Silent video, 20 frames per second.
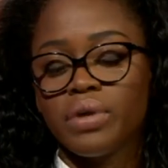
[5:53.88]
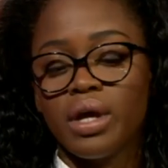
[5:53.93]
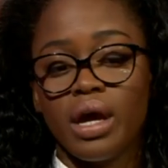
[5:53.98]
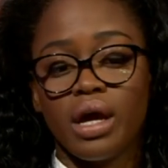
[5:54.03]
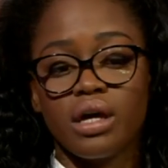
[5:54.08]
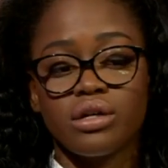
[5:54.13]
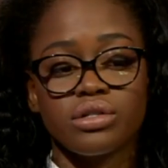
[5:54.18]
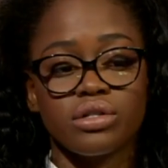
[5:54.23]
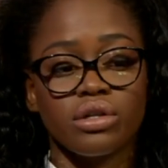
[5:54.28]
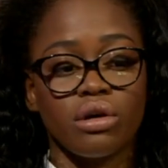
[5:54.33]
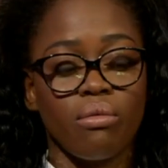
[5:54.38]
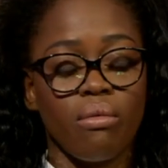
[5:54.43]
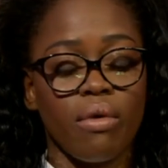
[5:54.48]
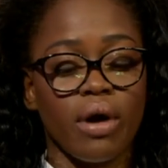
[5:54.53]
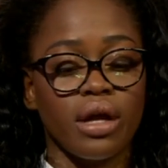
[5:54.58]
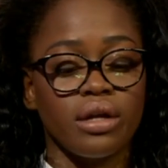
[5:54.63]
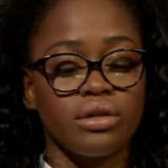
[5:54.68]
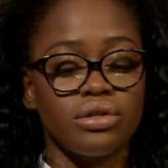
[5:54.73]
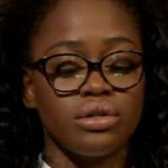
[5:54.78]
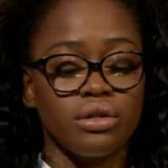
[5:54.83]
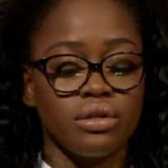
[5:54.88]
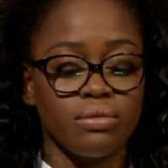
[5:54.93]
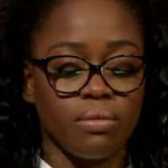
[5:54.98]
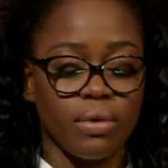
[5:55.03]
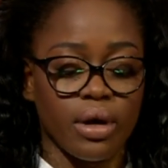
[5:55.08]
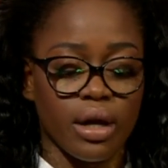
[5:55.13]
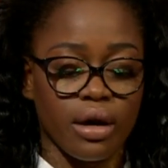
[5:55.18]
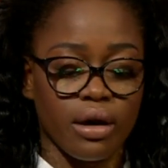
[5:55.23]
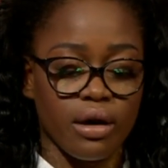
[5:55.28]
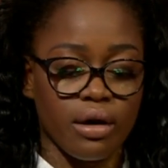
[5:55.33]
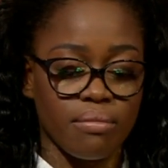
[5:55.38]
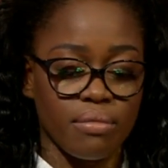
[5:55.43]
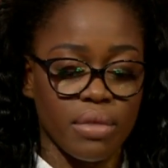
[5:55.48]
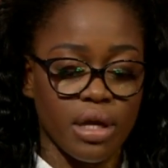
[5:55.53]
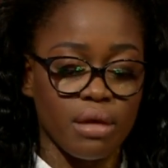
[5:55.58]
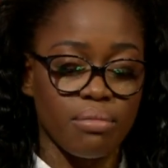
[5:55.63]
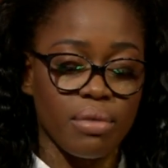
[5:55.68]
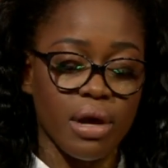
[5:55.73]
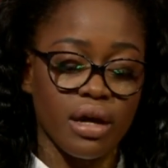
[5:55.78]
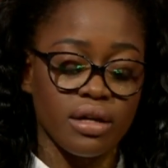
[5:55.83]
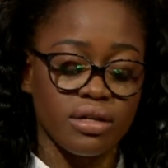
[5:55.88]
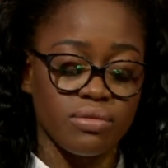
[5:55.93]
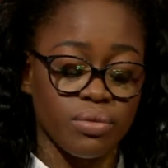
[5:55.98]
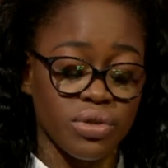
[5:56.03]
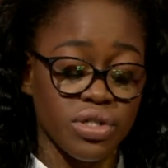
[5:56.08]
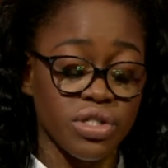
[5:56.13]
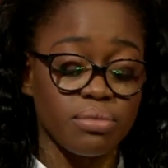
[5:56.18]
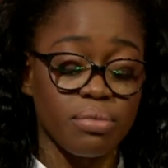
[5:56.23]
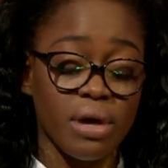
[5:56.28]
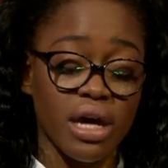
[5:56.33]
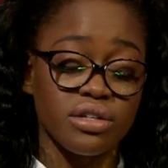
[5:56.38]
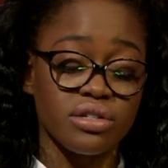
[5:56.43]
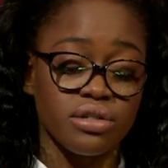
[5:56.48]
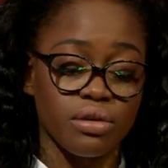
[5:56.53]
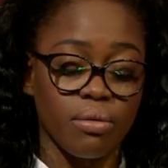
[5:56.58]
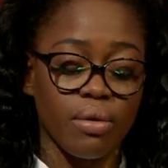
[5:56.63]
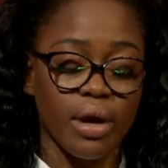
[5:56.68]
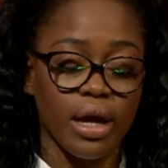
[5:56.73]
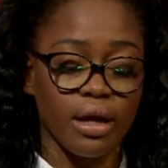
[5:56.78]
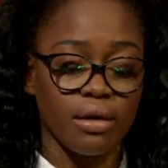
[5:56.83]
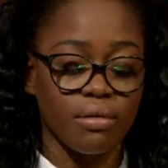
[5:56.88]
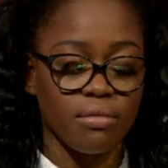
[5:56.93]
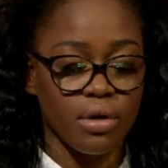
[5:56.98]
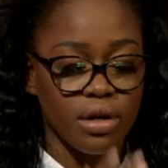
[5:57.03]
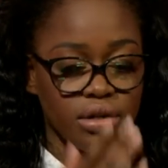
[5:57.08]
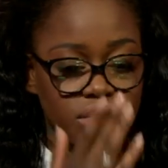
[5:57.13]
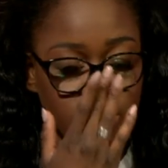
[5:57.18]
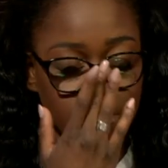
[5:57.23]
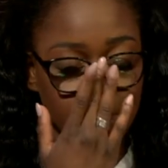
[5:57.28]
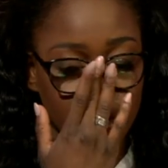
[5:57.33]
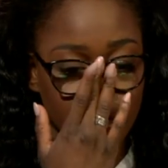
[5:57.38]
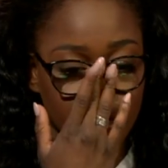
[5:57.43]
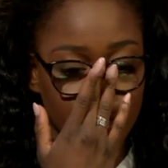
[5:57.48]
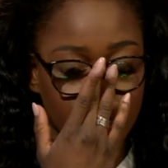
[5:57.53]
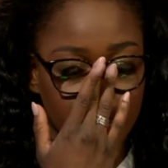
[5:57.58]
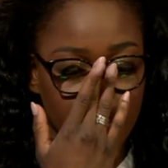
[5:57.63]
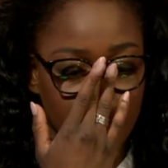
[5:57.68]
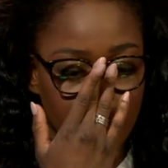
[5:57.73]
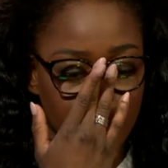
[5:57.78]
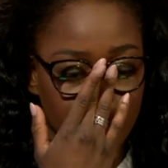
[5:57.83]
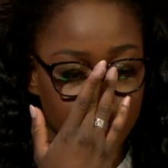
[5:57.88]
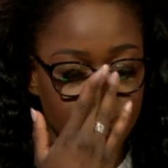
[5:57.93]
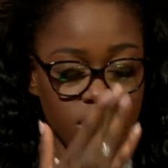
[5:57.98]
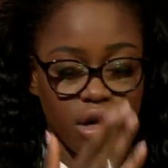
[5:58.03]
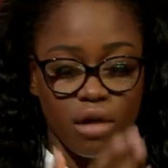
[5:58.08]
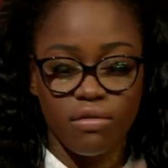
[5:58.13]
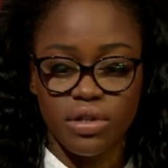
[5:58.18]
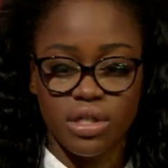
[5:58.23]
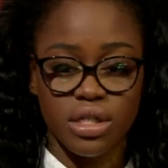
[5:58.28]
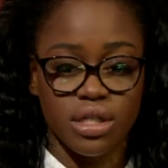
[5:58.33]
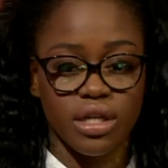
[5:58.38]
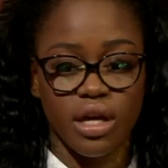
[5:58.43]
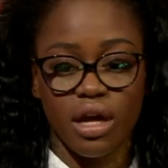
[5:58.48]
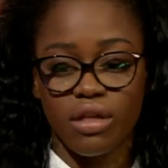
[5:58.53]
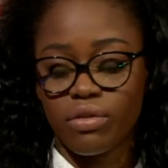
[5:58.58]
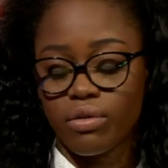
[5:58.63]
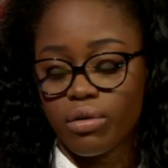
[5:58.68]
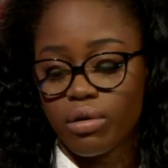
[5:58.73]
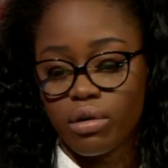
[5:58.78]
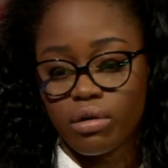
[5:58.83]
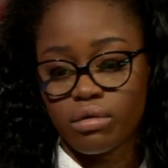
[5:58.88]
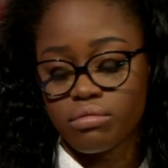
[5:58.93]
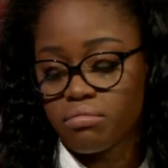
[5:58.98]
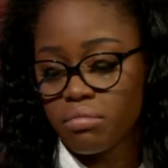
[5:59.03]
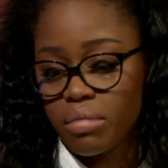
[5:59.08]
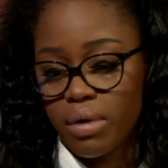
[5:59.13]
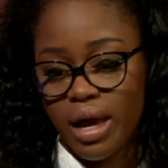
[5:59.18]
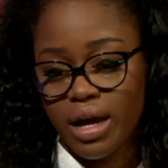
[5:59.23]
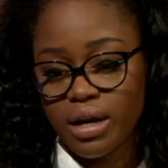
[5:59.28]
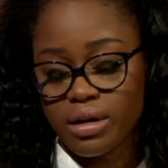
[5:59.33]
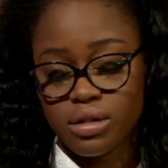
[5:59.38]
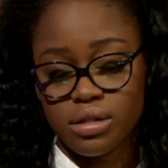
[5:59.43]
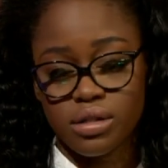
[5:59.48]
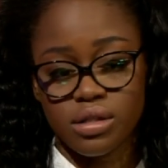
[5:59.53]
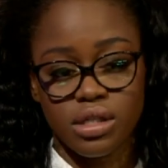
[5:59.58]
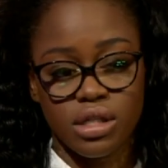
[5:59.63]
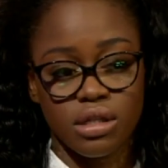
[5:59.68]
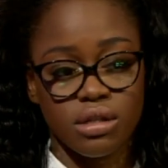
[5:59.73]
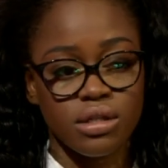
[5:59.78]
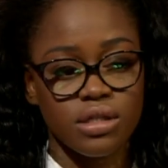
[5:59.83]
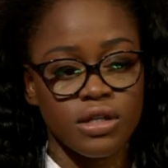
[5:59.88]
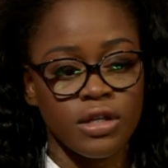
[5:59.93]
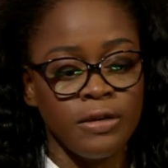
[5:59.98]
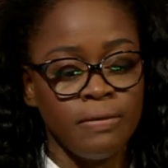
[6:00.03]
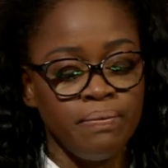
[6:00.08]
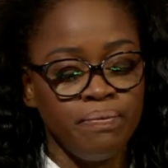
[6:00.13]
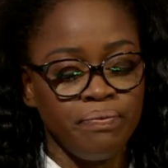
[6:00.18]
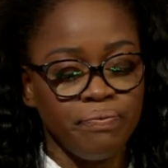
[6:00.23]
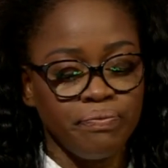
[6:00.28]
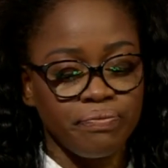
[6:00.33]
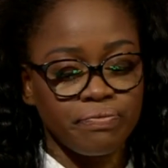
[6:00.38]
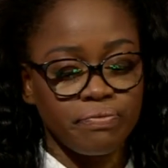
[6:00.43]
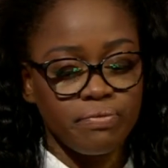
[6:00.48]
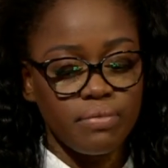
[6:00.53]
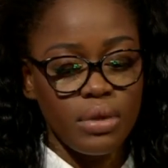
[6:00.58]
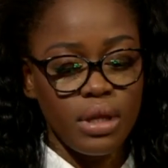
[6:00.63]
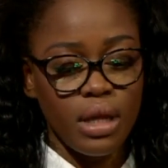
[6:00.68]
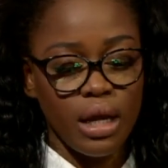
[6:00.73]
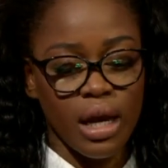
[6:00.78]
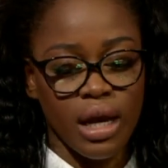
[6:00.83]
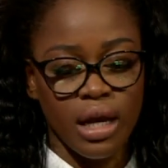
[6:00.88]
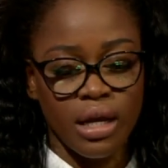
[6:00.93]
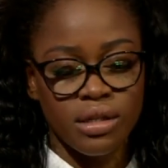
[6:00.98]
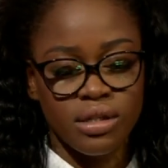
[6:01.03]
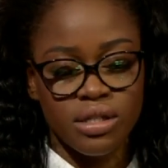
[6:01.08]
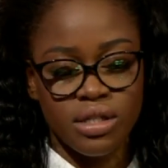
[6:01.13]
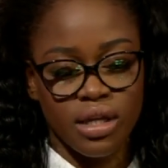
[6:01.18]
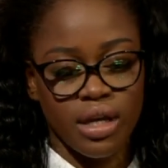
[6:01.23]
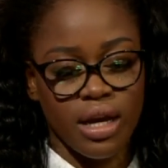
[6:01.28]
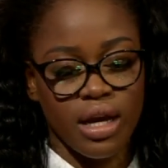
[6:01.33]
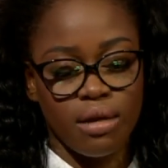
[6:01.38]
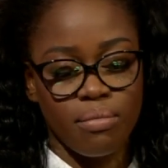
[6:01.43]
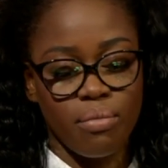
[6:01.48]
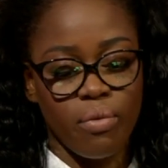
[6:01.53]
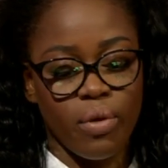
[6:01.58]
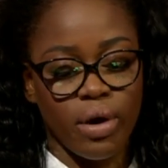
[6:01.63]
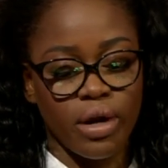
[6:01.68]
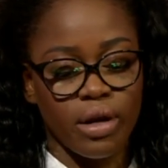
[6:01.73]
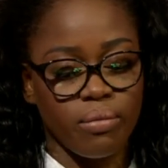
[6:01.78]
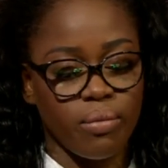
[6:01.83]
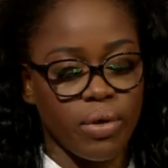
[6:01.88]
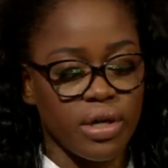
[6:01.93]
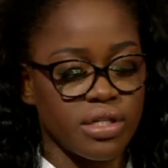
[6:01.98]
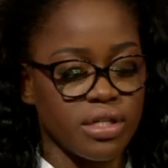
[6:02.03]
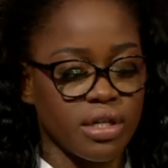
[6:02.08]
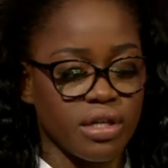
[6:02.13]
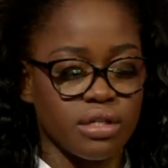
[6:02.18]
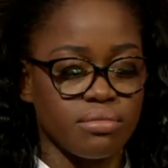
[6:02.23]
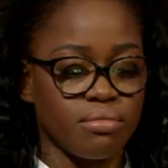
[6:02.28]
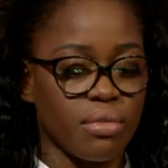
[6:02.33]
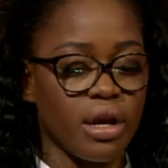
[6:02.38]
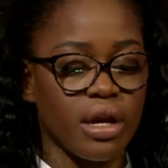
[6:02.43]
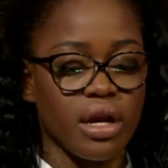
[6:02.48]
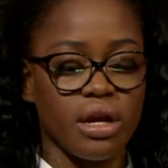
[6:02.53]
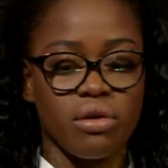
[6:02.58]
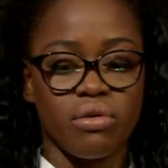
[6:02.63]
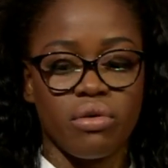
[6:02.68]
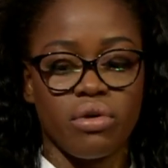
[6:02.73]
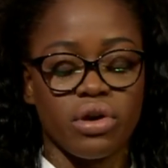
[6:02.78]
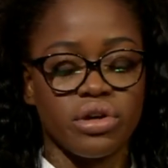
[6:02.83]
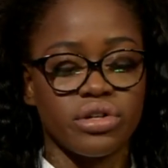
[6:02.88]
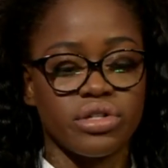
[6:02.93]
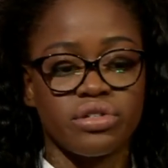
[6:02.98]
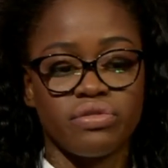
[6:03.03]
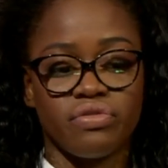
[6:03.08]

And so when she passed away, because she ended up starving to death or had a disease, he didn't see any point in wasting his money or his